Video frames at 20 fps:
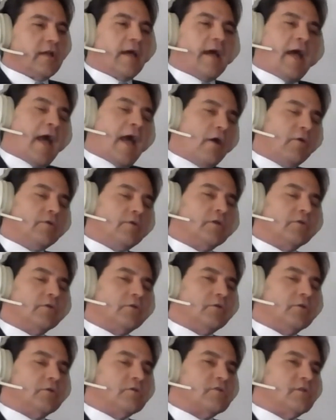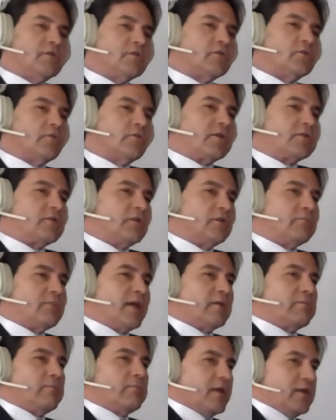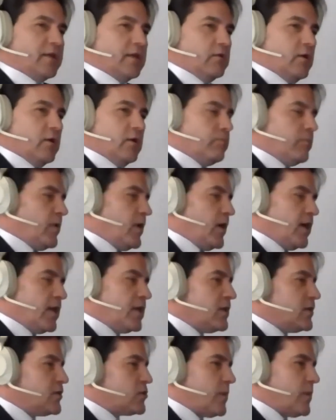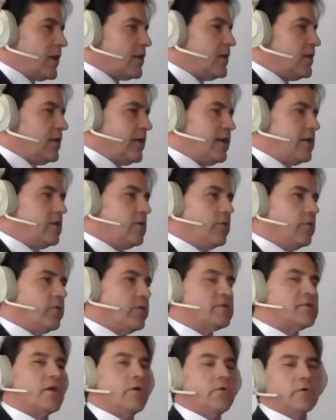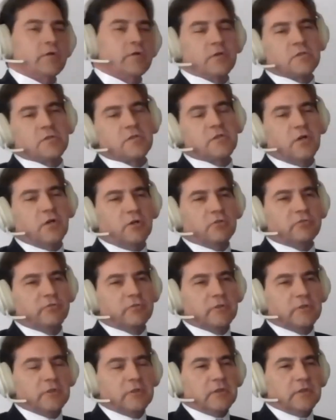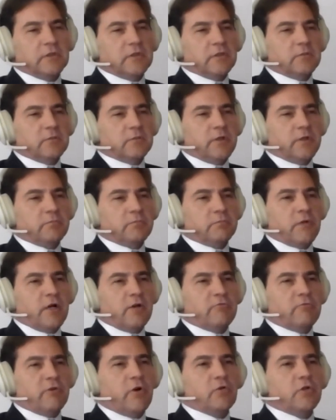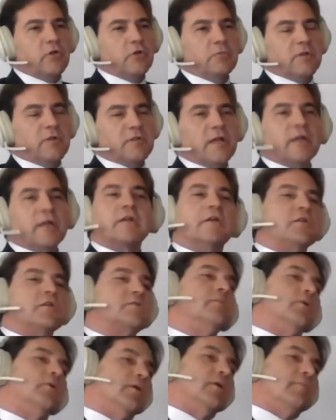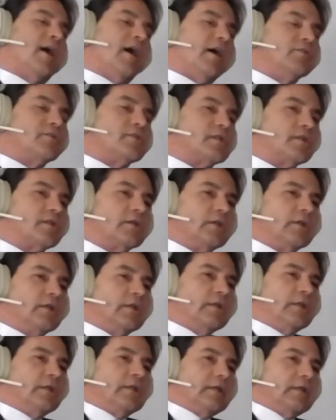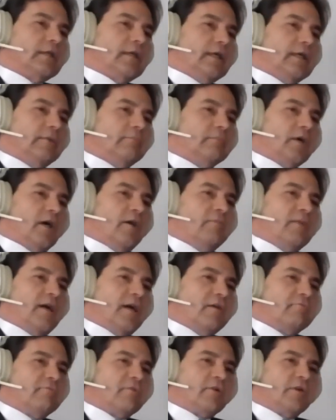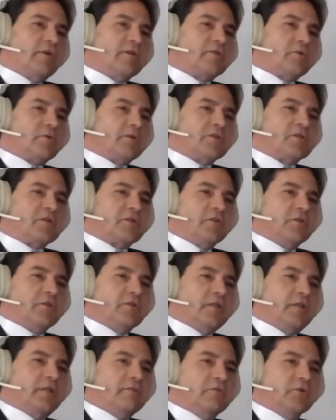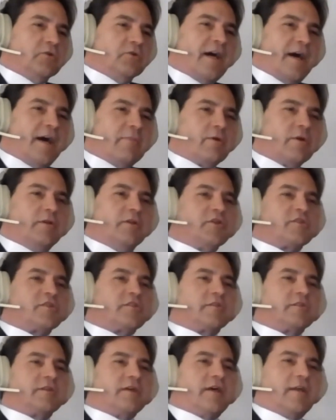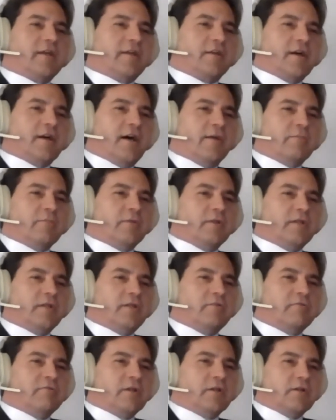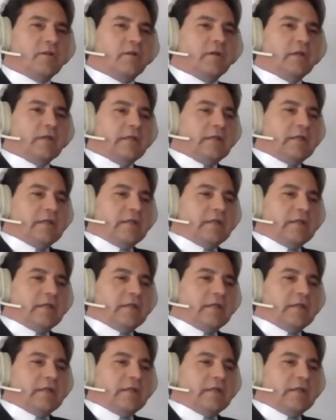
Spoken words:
at how you could use this to actually make money, not by speculating on the token itself, but by volume and taking small amounts. I'm a very traditional evil capitalist, and I believe in